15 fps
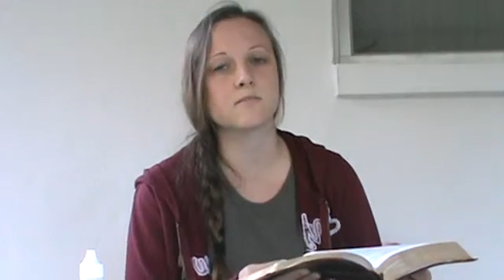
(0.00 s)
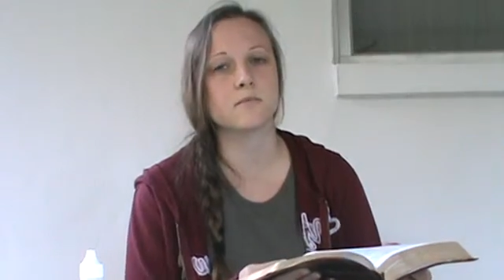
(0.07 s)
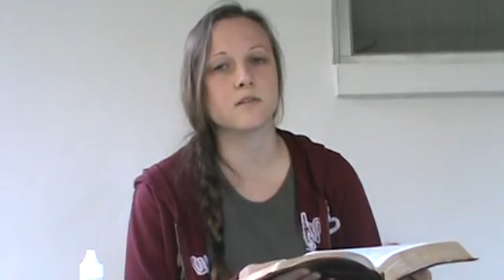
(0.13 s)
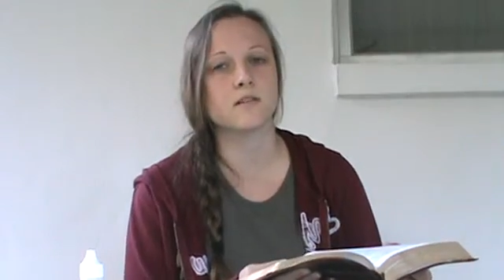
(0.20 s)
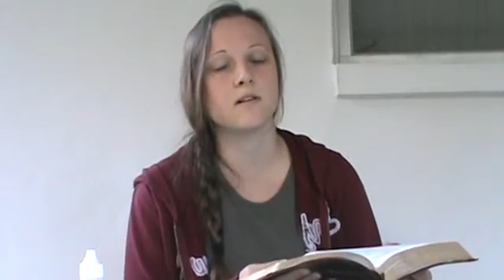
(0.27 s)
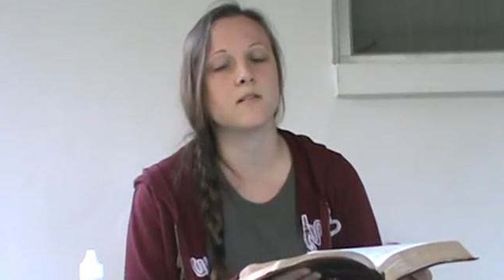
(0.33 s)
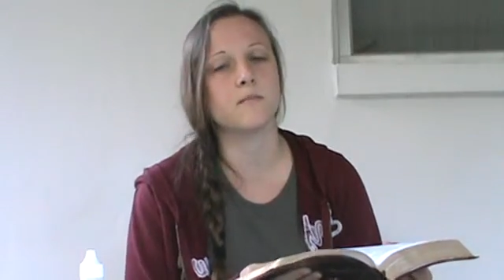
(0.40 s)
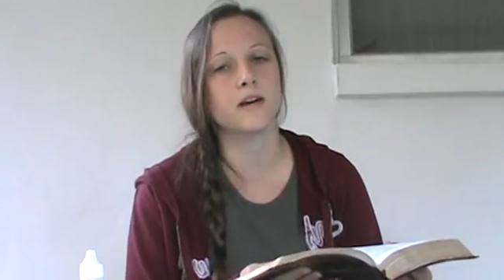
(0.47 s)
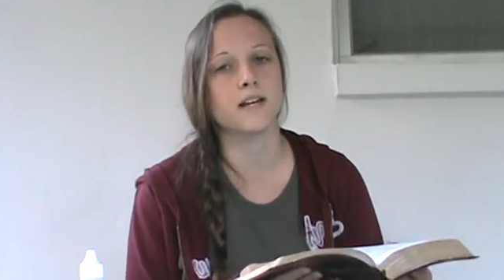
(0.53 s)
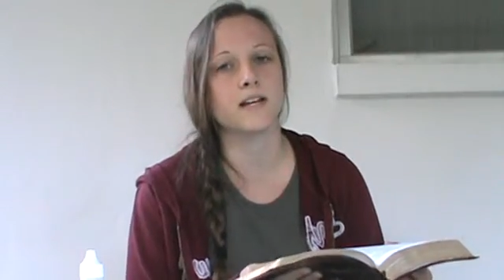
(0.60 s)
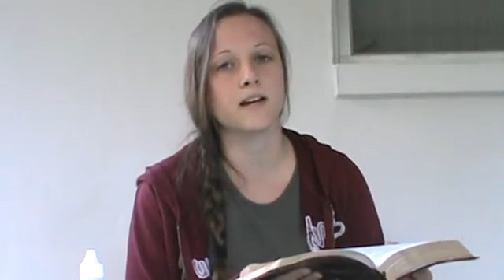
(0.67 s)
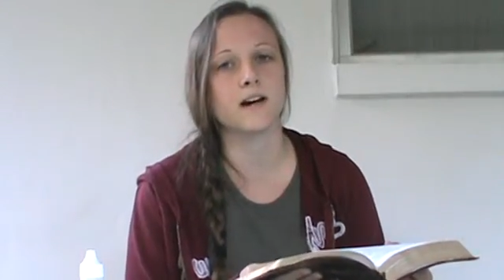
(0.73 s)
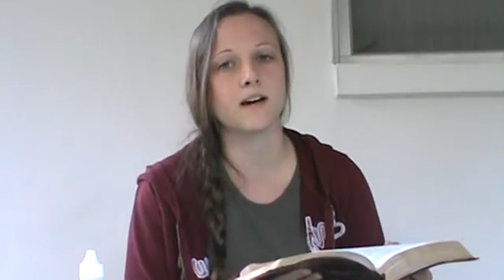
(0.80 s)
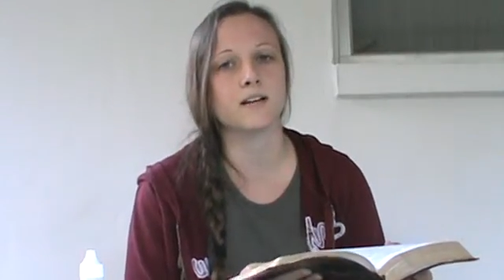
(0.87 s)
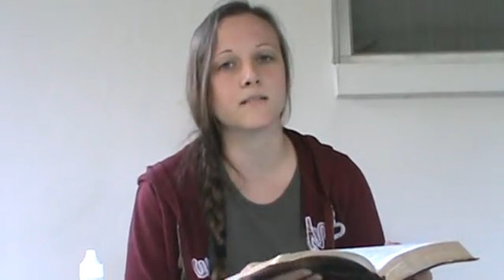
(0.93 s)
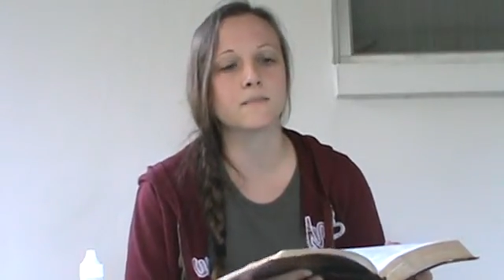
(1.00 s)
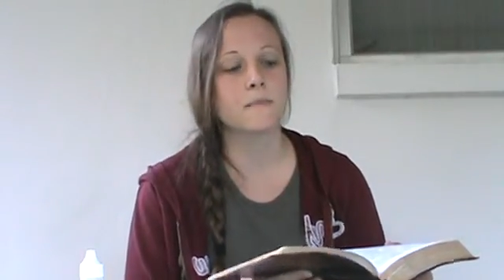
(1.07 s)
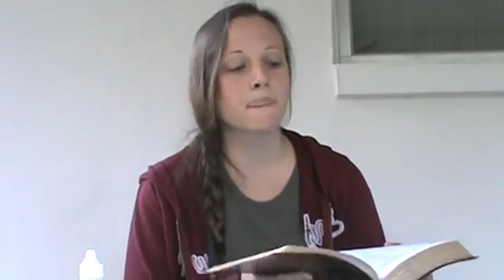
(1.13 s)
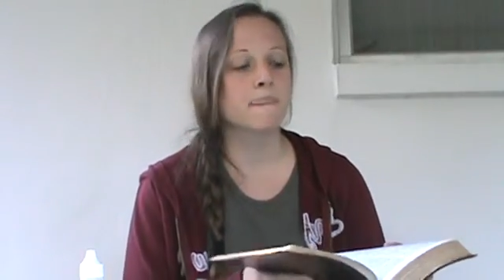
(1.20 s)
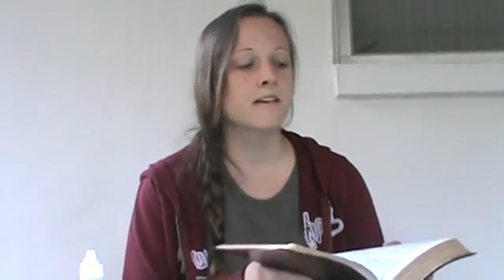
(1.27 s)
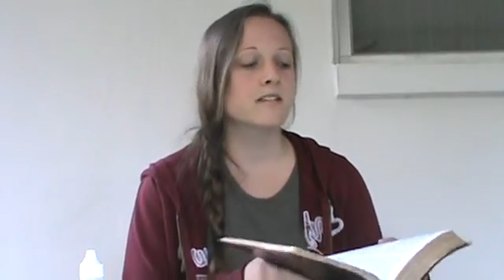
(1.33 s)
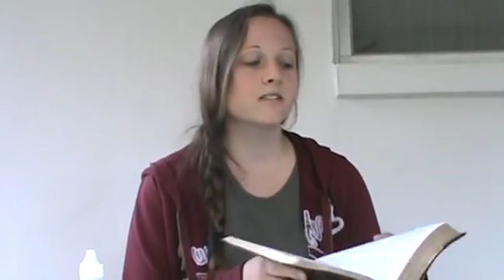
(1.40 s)
with Almighty God.
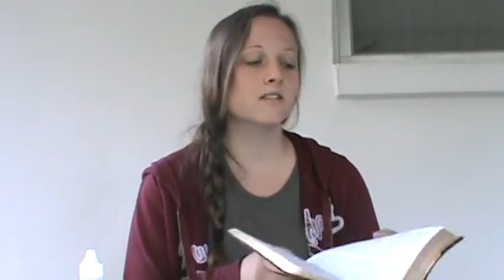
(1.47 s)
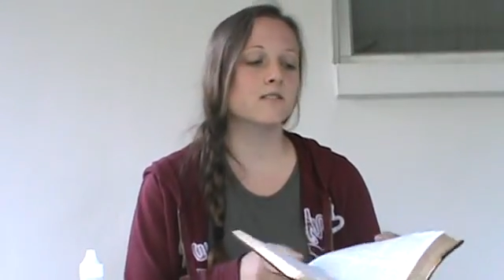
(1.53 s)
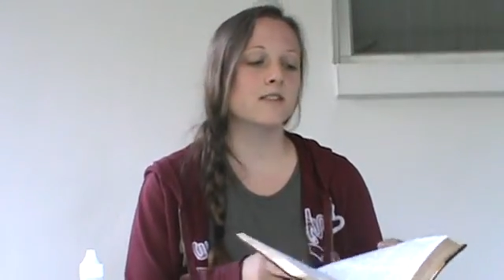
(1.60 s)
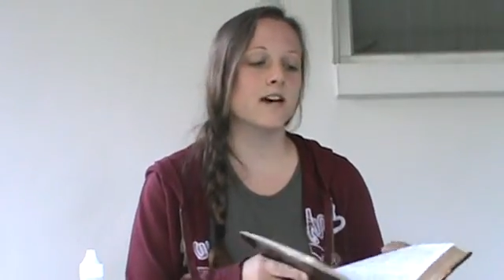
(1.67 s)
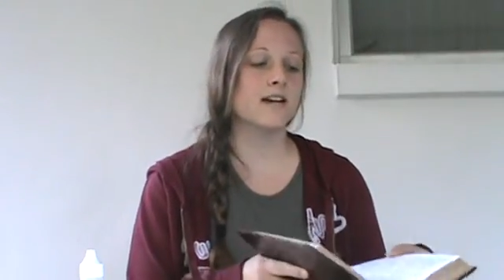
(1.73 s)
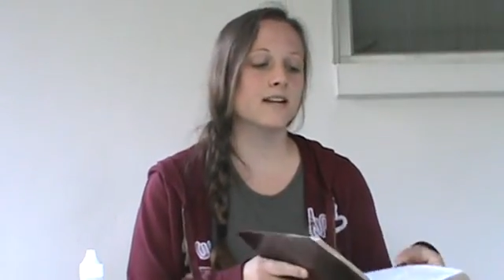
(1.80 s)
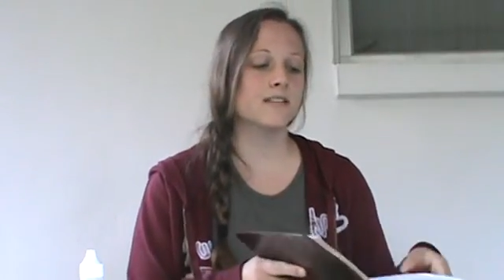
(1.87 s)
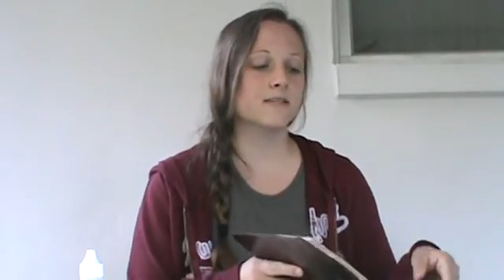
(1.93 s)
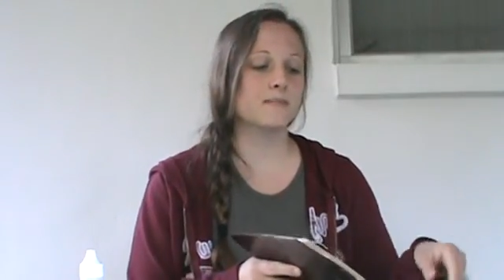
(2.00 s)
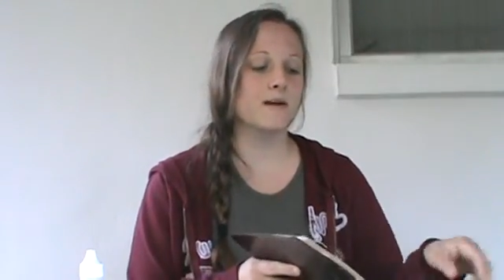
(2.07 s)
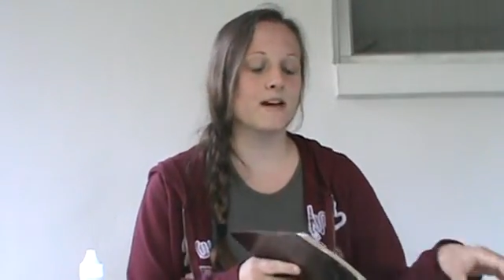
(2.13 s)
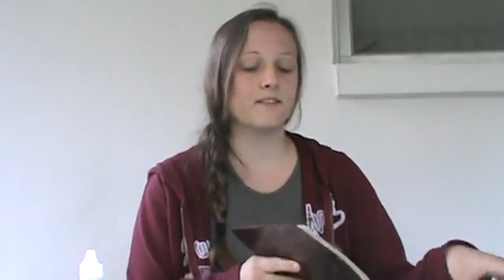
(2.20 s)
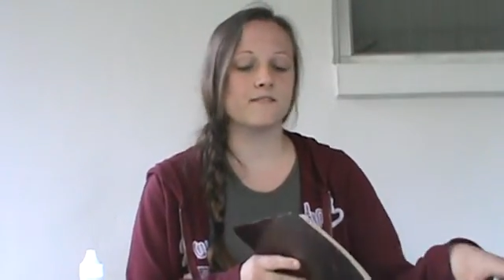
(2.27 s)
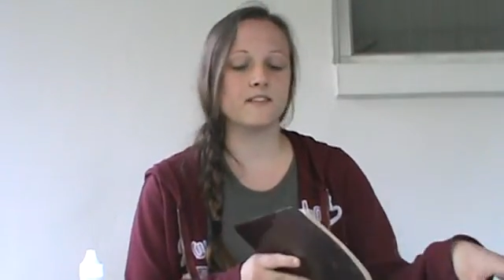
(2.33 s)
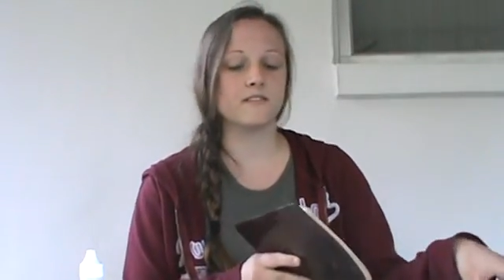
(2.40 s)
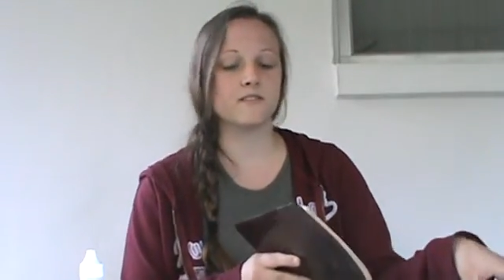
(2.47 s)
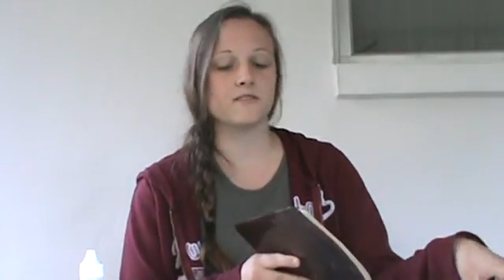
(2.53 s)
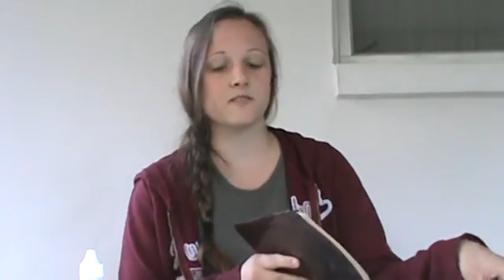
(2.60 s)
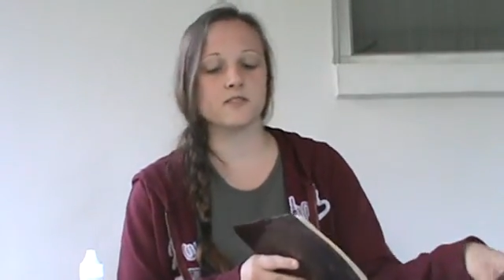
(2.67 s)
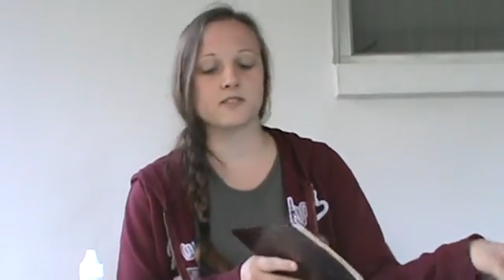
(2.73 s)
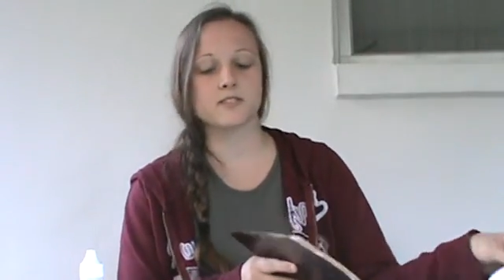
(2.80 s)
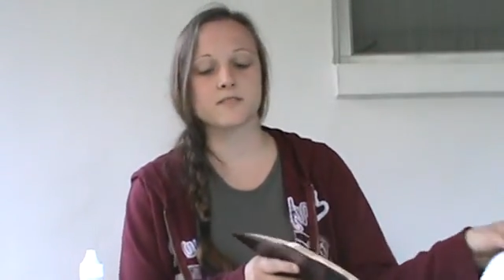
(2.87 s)
So that is my favorite
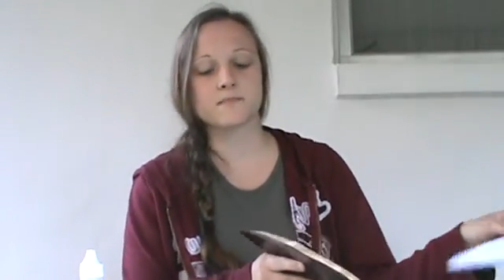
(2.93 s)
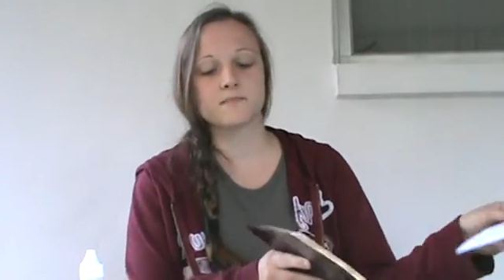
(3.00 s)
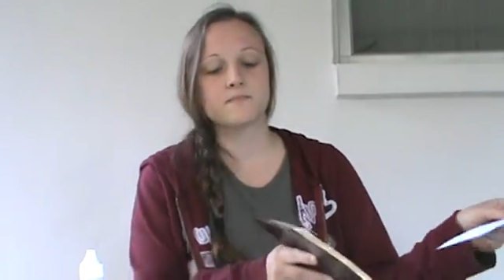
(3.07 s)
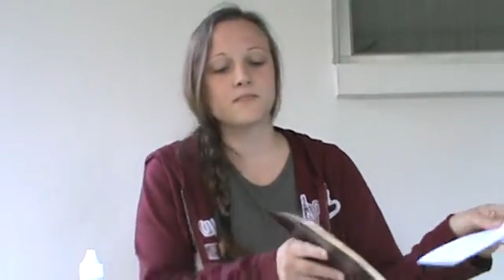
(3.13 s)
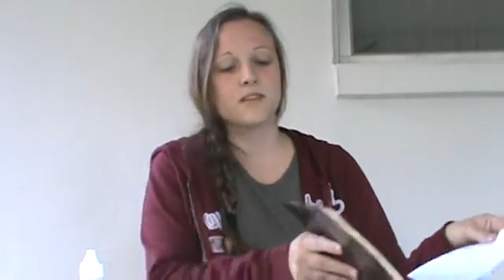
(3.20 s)
verse.